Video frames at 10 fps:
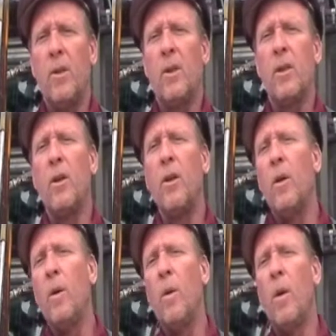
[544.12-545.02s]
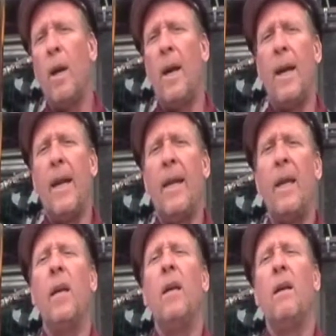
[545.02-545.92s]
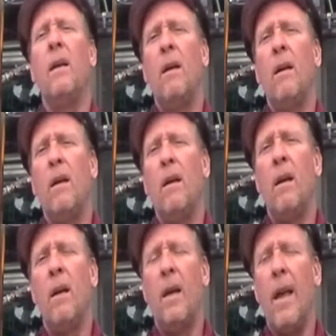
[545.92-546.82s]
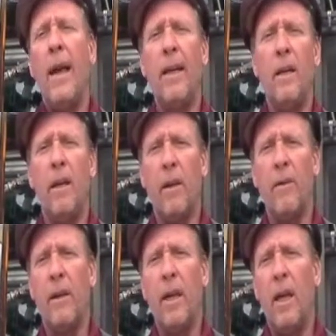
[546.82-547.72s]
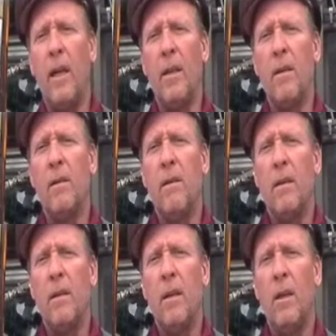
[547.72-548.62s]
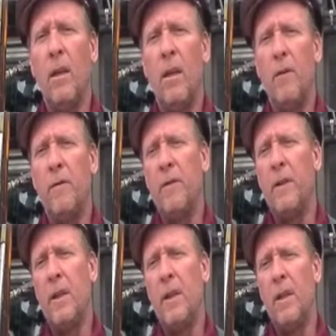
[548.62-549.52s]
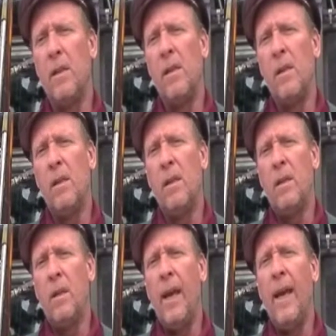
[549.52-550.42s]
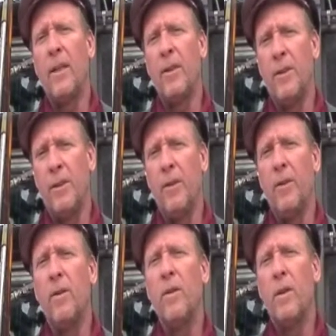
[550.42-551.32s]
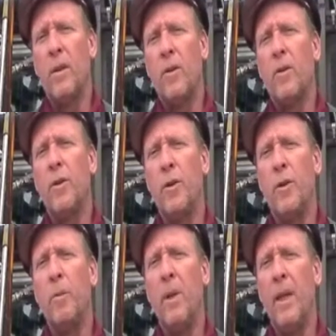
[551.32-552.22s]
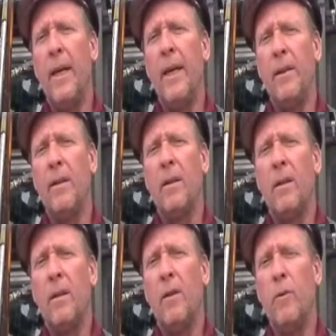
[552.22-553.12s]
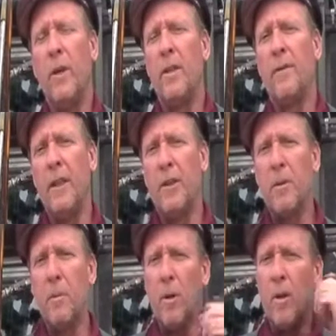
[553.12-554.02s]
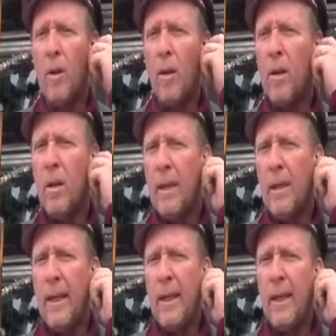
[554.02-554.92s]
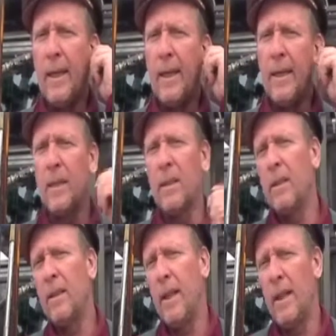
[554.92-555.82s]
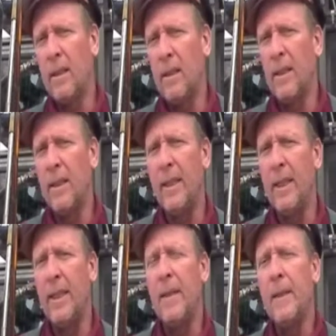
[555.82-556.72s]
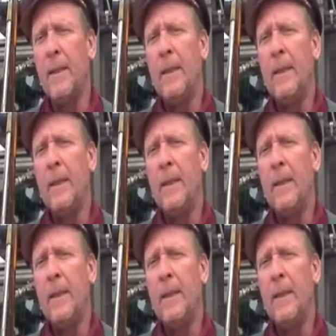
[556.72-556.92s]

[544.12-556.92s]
So I added another gallon of acetone to the blend of waste vegetable oil and gasoline,